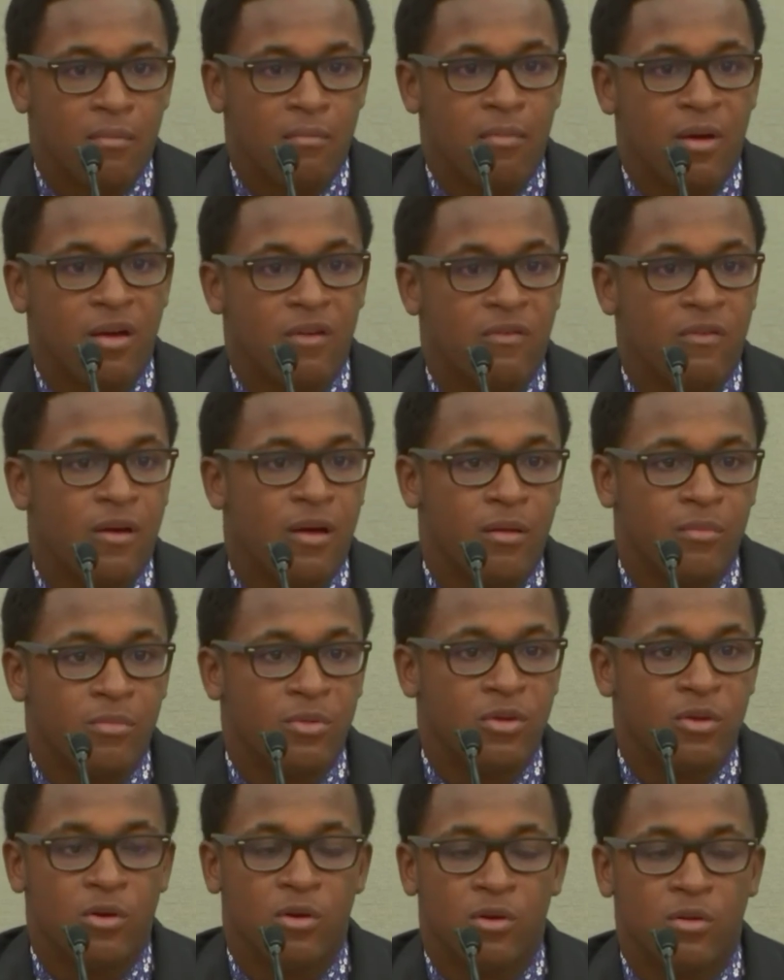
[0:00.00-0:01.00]
my
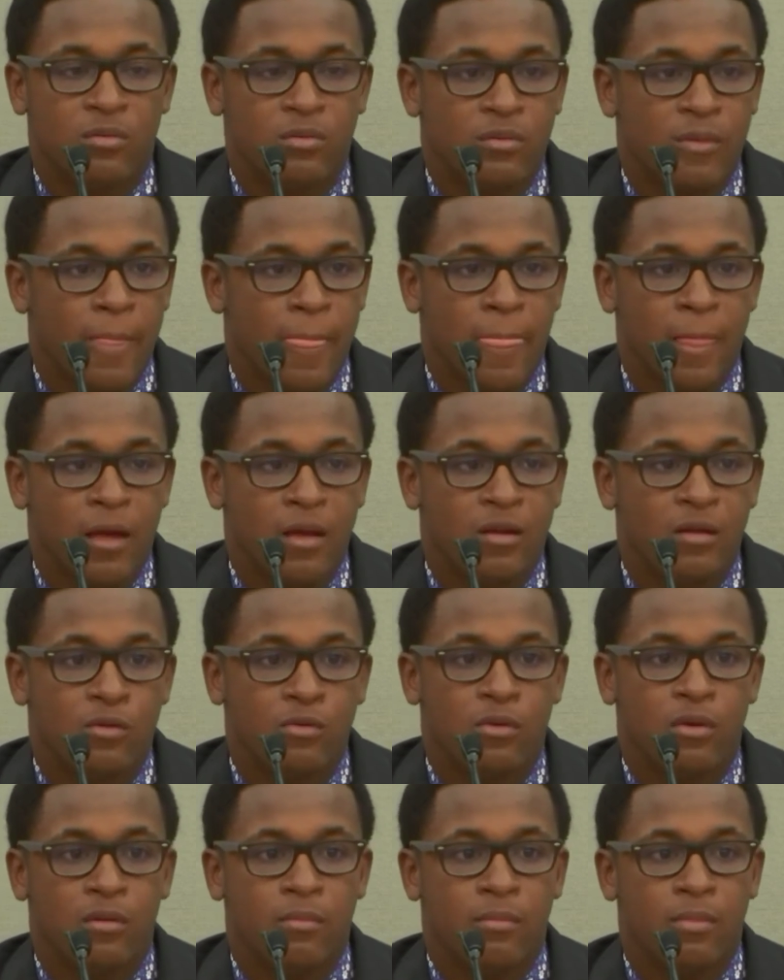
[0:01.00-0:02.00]
family or
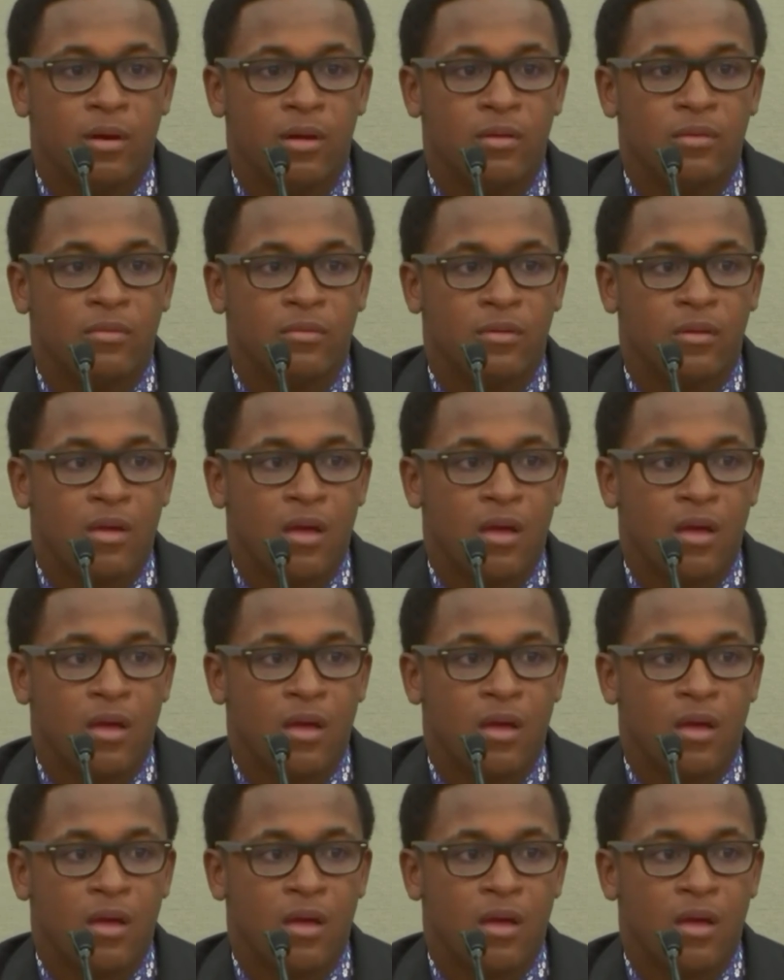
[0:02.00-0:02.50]
anyone, but